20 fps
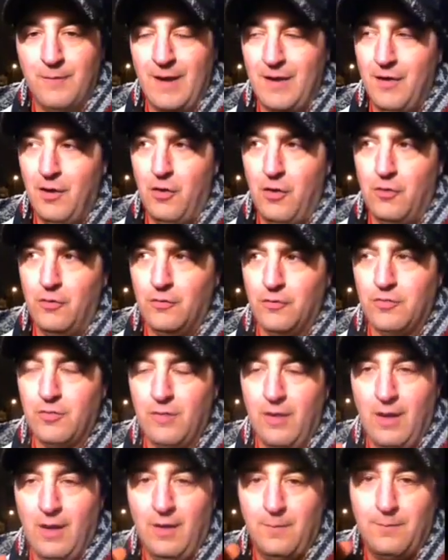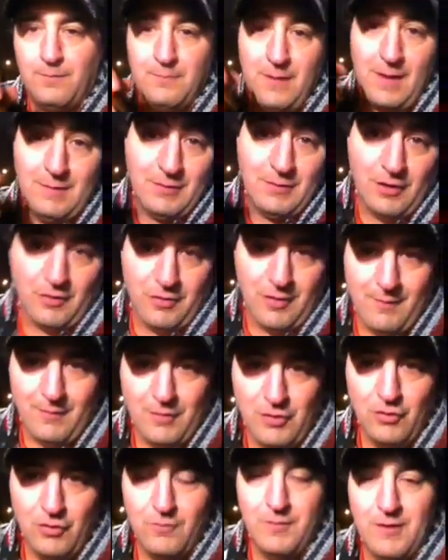my nose. Maybe because I'm
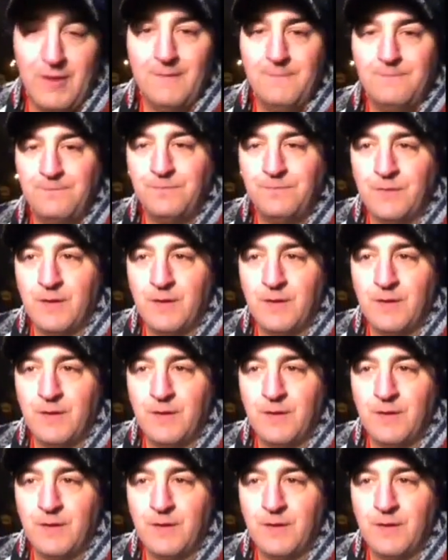a newbie.